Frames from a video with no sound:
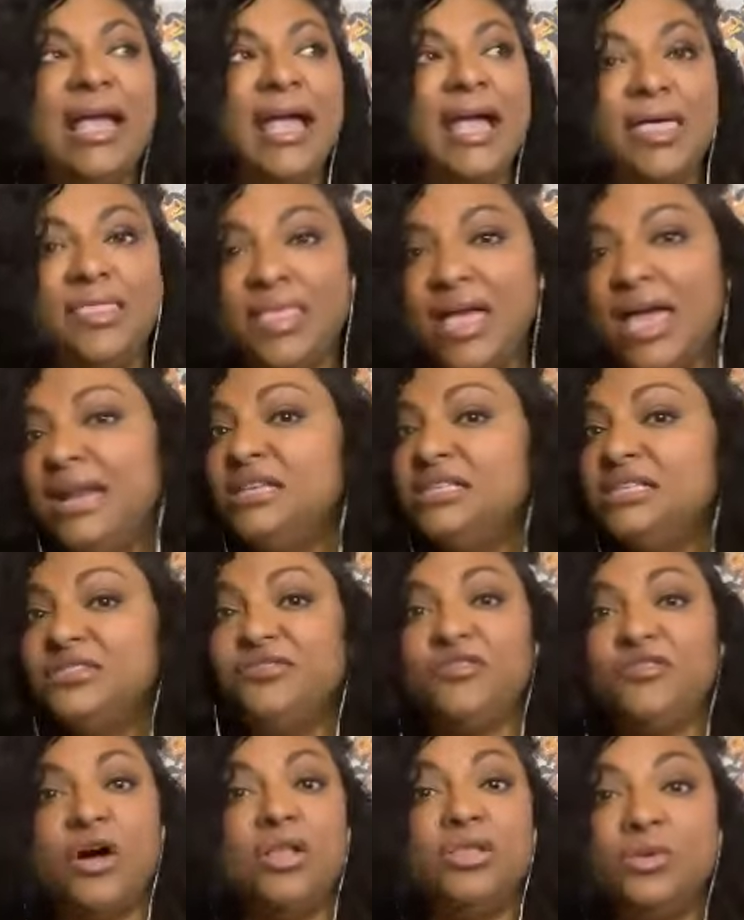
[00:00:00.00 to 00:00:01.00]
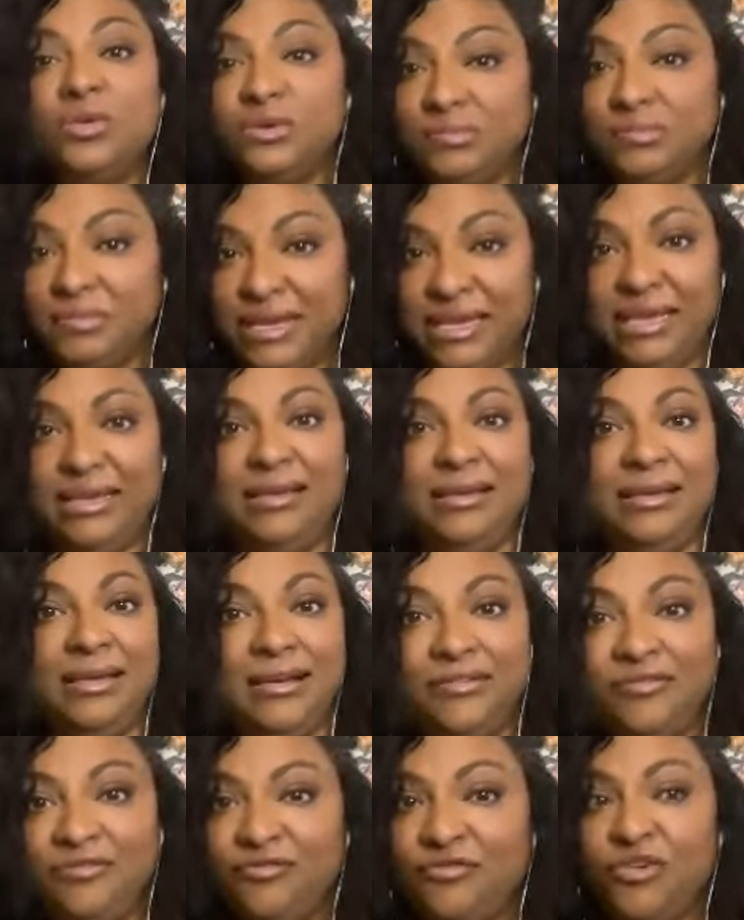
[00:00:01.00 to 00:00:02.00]
And that has followed me
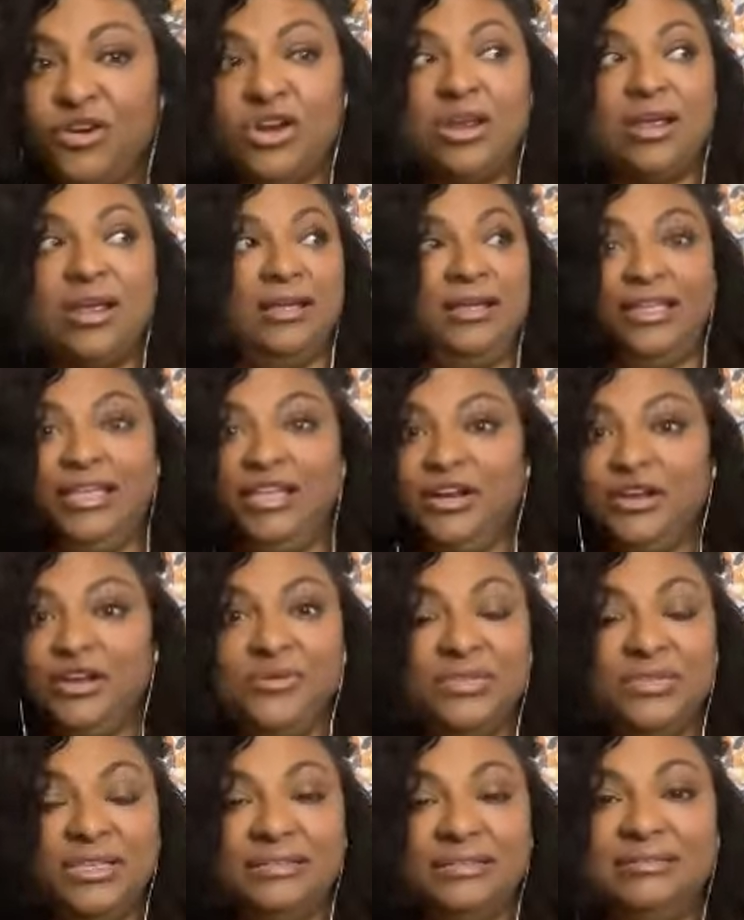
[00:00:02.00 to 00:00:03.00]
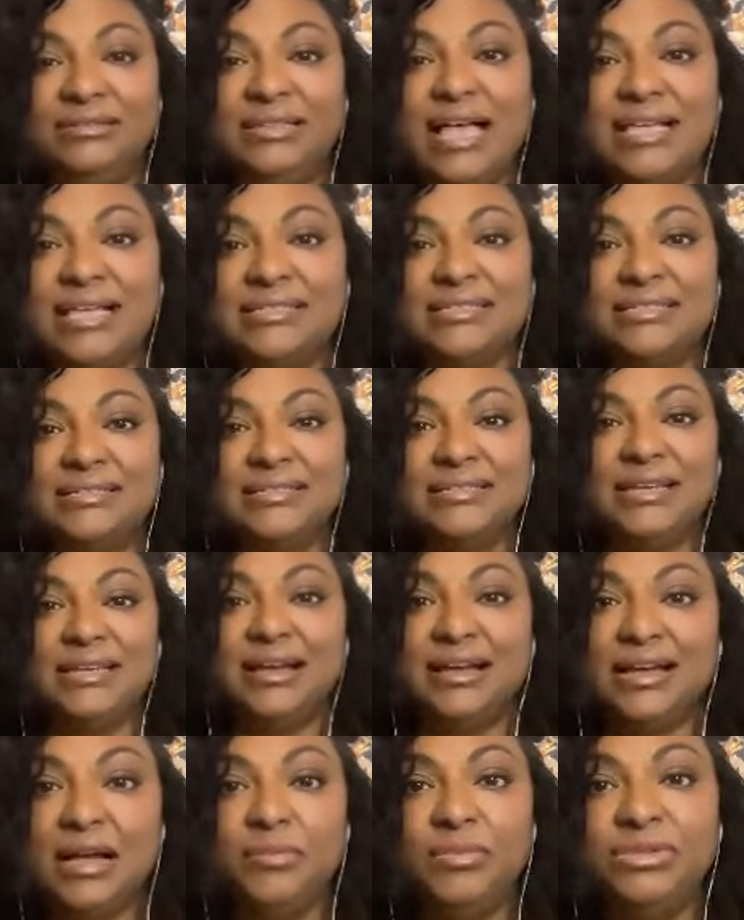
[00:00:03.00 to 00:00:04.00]
for you know the last
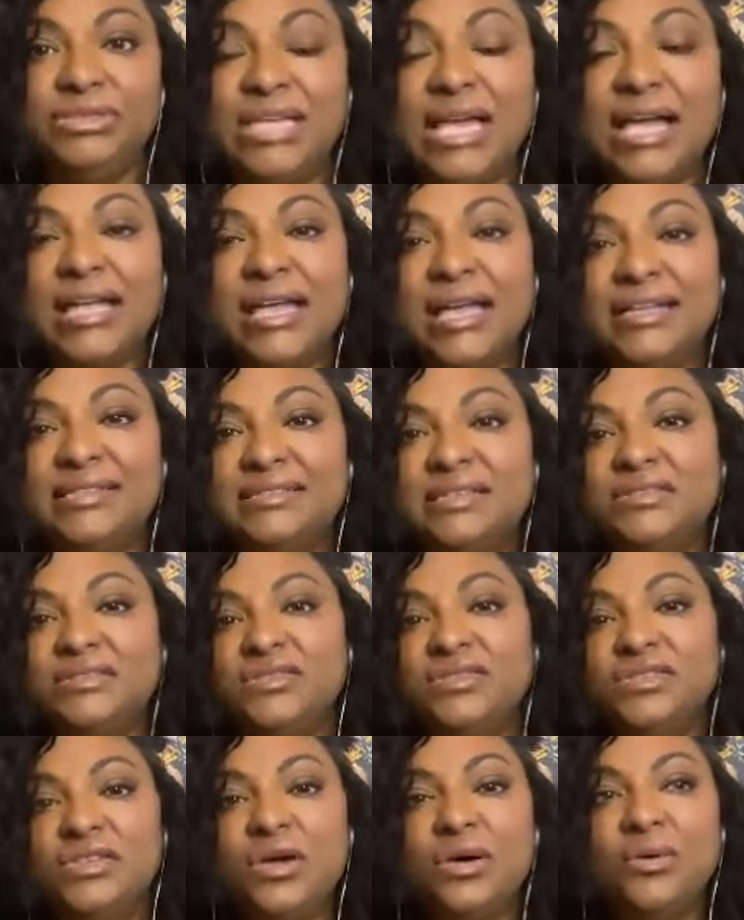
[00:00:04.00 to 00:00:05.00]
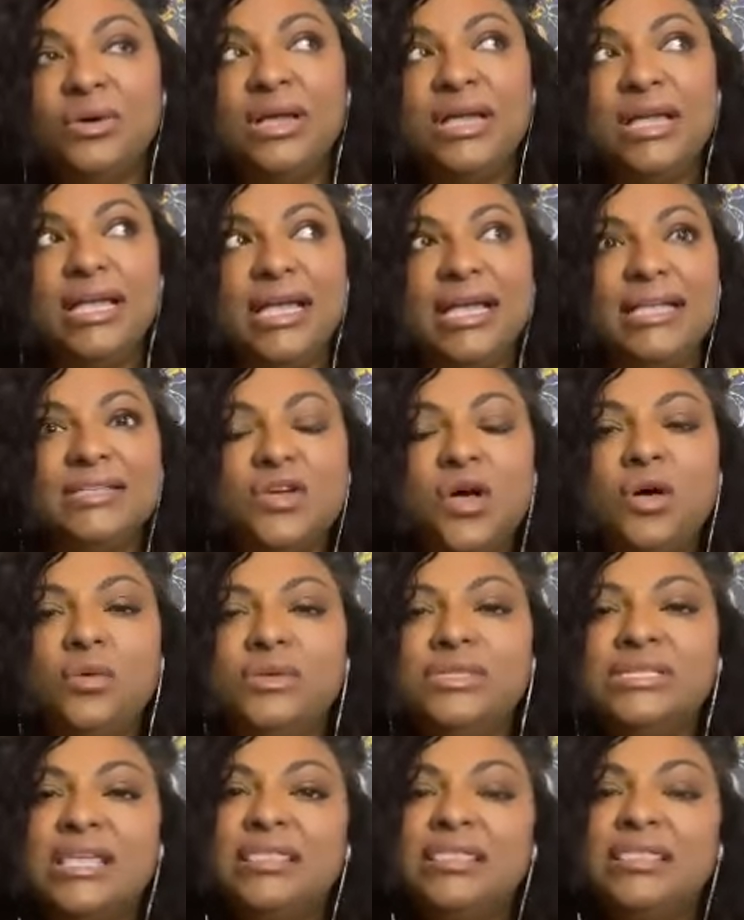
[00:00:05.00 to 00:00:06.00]
uh, couple decades and so it's
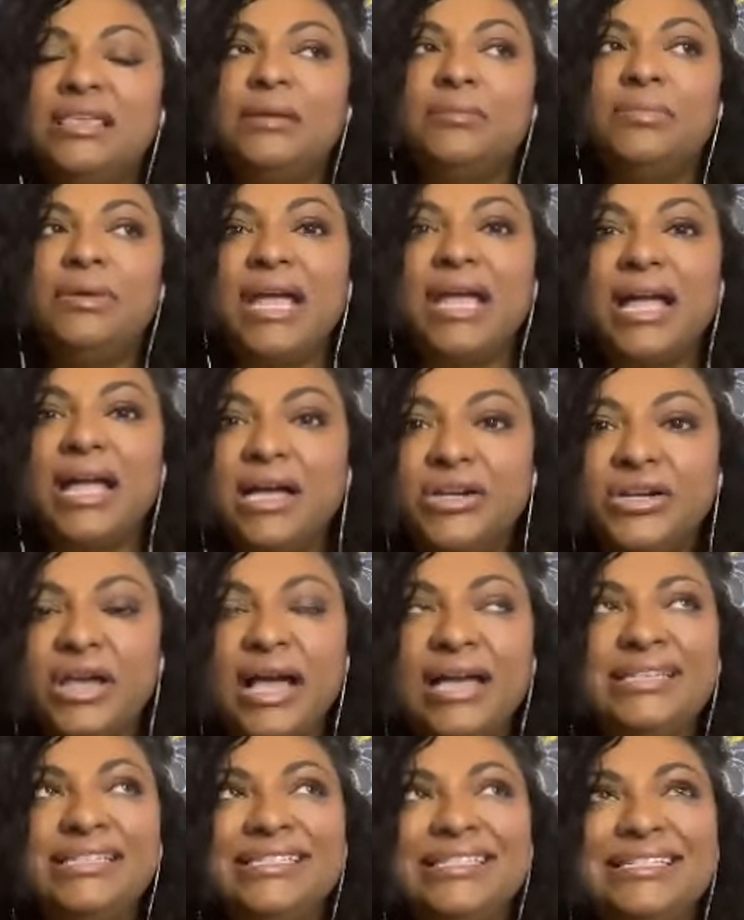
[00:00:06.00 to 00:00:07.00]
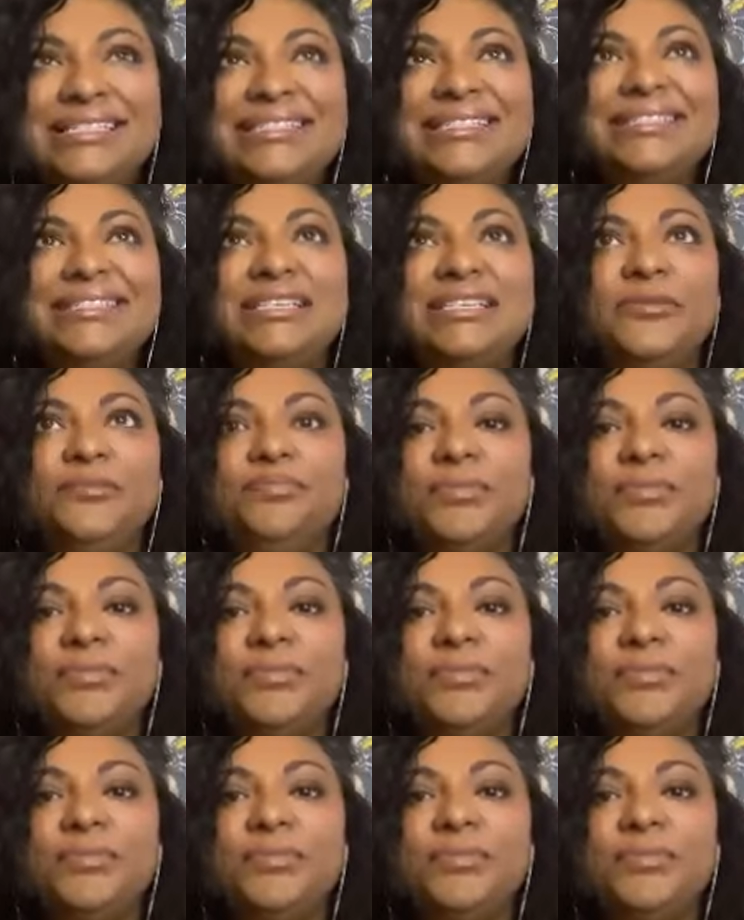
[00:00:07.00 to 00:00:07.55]
always a thing but i i didn't